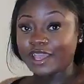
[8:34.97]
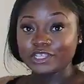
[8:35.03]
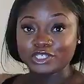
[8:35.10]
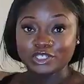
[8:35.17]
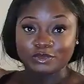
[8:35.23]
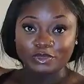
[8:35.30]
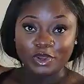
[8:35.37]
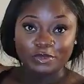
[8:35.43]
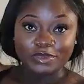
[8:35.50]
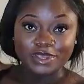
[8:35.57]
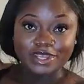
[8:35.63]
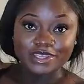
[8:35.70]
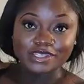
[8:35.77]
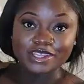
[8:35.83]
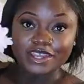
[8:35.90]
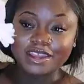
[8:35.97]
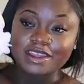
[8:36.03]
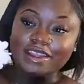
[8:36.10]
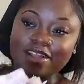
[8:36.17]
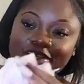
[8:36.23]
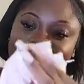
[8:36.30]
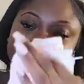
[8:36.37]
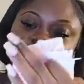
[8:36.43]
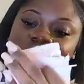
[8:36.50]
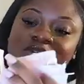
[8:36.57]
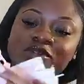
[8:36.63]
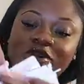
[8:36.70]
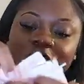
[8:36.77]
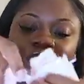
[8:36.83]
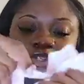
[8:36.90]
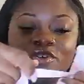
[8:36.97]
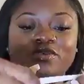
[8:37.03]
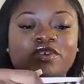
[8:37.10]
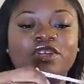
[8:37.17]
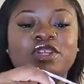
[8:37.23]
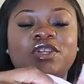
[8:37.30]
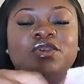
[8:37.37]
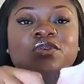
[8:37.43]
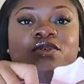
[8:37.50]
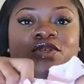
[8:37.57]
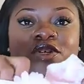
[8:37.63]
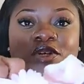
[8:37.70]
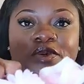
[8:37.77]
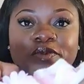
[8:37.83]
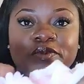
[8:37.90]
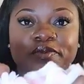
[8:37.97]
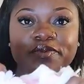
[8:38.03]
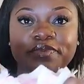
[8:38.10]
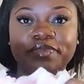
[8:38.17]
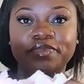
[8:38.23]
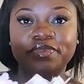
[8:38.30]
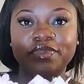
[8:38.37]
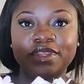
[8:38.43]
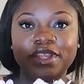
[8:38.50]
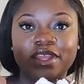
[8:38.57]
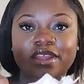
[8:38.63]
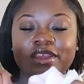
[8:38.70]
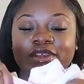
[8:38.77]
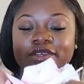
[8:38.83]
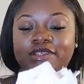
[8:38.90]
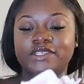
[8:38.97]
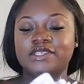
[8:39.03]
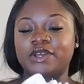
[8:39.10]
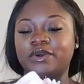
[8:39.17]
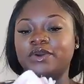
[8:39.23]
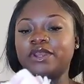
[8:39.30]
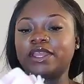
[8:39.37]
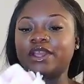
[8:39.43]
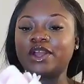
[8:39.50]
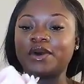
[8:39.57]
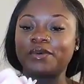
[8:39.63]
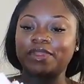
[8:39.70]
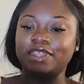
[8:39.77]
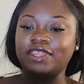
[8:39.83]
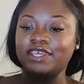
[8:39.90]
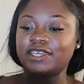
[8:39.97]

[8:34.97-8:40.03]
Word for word: extra bow because this one is also really cute too so it can go with